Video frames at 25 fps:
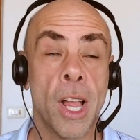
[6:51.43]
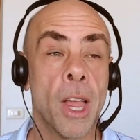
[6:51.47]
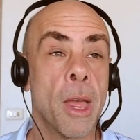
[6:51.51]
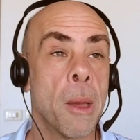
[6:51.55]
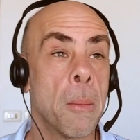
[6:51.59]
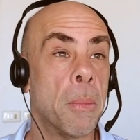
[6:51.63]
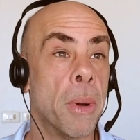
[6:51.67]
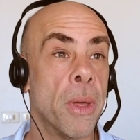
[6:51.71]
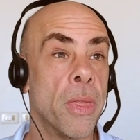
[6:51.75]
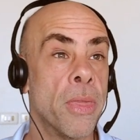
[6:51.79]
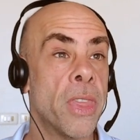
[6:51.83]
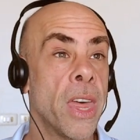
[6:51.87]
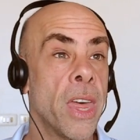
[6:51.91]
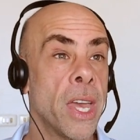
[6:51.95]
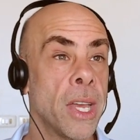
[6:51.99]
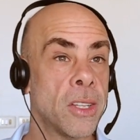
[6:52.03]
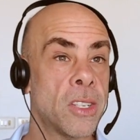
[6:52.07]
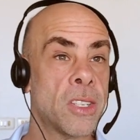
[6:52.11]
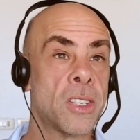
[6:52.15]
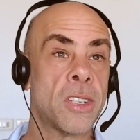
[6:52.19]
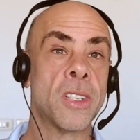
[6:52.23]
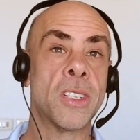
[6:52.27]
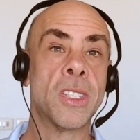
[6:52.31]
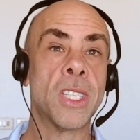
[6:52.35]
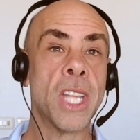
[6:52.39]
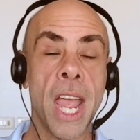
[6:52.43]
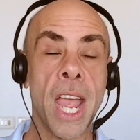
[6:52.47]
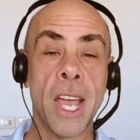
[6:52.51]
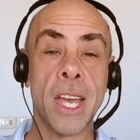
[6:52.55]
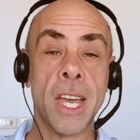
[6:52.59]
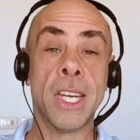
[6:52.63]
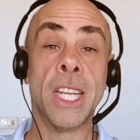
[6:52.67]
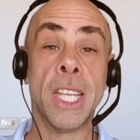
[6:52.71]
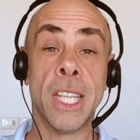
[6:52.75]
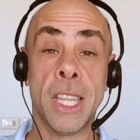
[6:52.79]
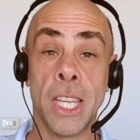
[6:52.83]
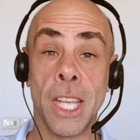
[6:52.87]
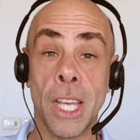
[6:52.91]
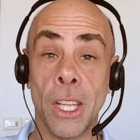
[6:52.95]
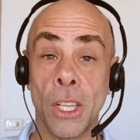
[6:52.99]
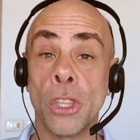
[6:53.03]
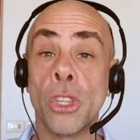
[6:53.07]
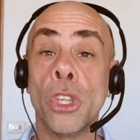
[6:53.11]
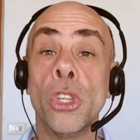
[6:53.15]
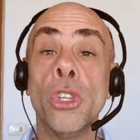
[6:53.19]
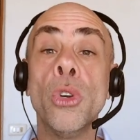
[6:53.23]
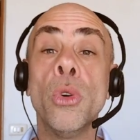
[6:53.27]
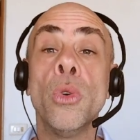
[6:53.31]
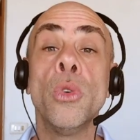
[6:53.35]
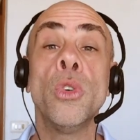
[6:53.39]
but they stand in the
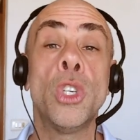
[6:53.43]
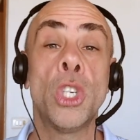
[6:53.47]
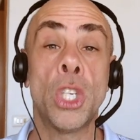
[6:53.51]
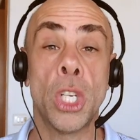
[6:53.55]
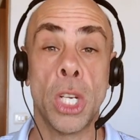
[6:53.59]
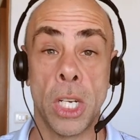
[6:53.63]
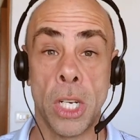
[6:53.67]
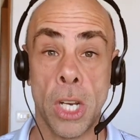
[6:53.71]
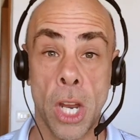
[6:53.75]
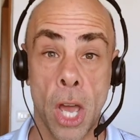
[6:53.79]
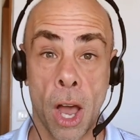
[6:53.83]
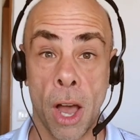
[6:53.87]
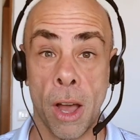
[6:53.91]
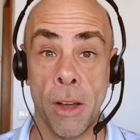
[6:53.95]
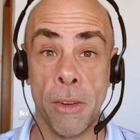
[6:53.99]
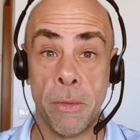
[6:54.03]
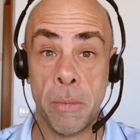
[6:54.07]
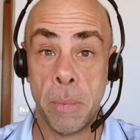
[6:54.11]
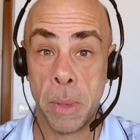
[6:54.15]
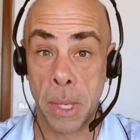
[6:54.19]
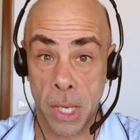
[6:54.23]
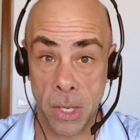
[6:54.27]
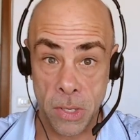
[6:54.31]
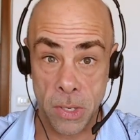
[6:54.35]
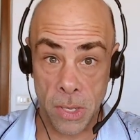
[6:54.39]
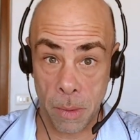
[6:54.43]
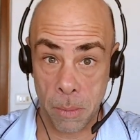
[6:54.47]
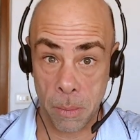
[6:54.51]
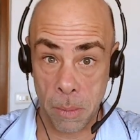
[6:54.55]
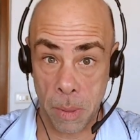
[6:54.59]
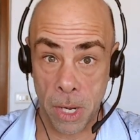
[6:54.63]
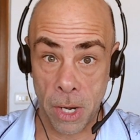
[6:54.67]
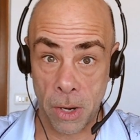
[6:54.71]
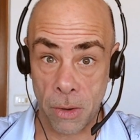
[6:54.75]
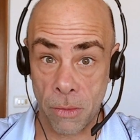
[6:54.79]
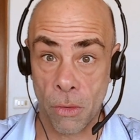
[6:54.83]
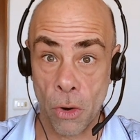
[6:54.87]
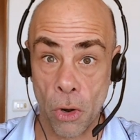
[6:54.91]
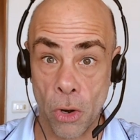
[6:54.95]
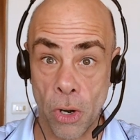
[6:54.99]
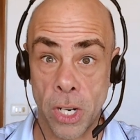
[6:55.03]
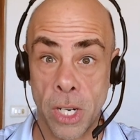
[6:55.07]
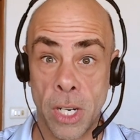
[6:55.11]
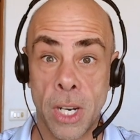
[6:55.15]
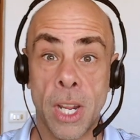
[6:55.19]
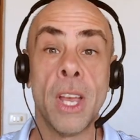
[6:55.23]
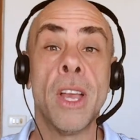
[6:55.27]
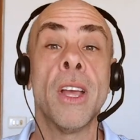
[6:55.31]
illusion of, because they've been inverted,